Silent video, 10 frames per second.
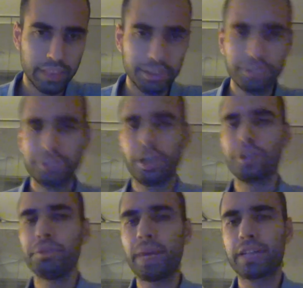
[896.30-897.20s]
This is how
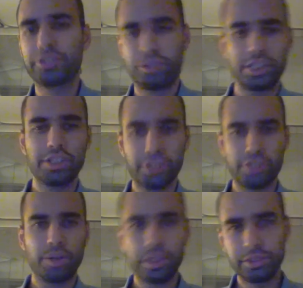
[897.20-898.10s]
you make strategic
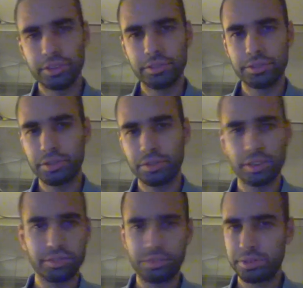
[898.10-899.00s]
choices. You
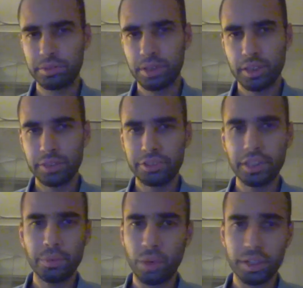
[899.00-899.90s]
just
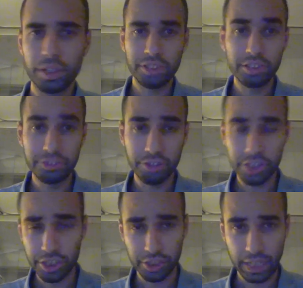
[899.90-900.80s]
see what his
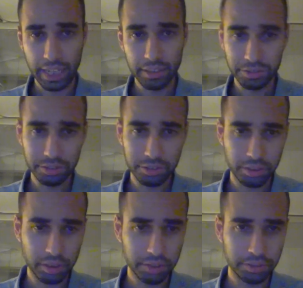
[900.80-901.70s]
strategic ace,
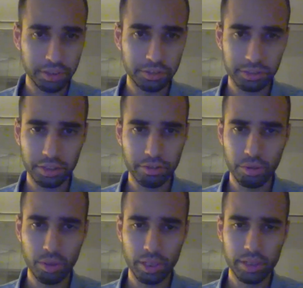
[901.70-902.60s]
is this
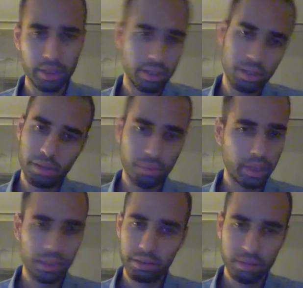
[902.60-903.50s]
control, and
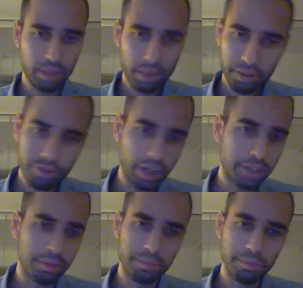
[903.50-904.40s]
well, you try
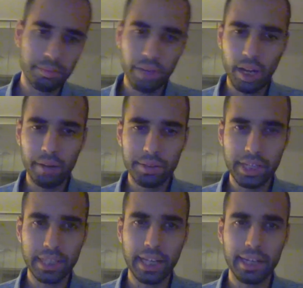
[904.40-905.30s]
to
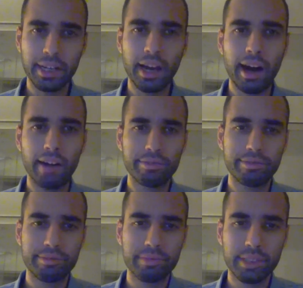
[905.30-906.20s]
take that in half,
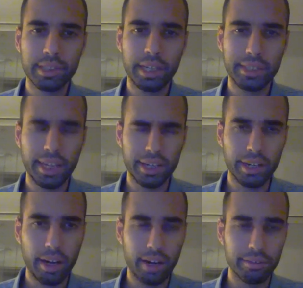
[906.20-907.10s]
cut that in
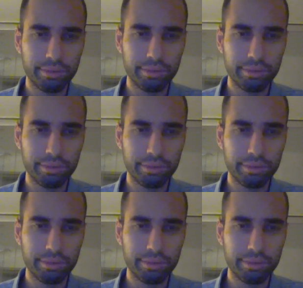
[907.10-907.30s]
half.